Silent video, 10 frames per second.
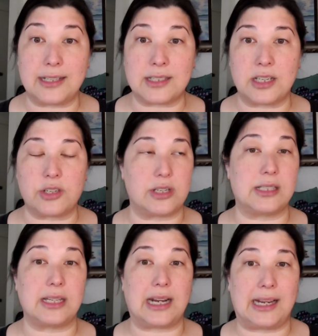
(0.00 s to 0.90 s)
stitches,
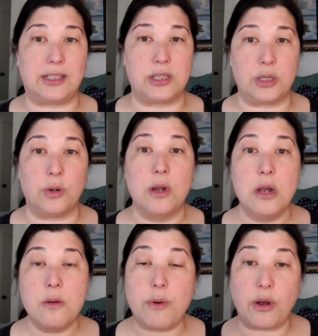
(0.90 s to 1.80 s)
and I had to do
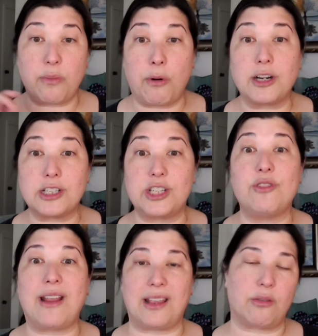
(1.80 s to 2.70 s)
both part two
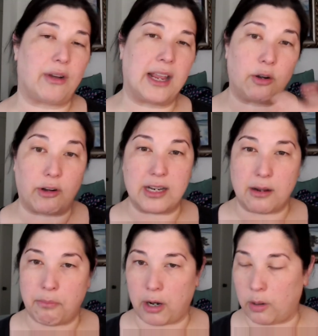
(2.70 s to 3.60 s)
and three. I had already done
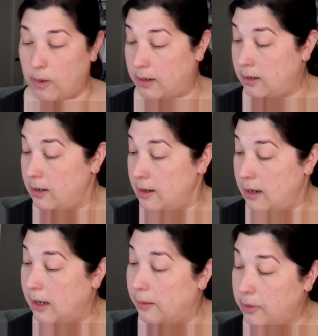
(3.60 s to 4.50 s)
part one
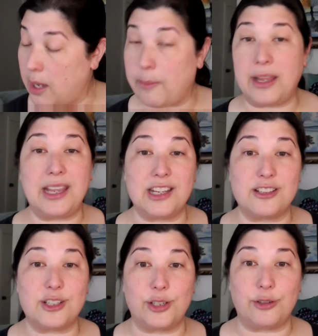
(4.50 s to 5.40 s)
um, coming
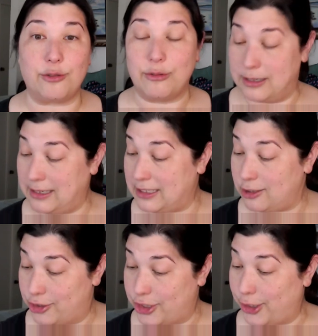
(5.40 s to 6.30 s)
into into
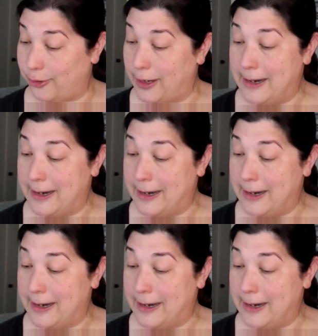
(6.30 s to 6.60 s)
June.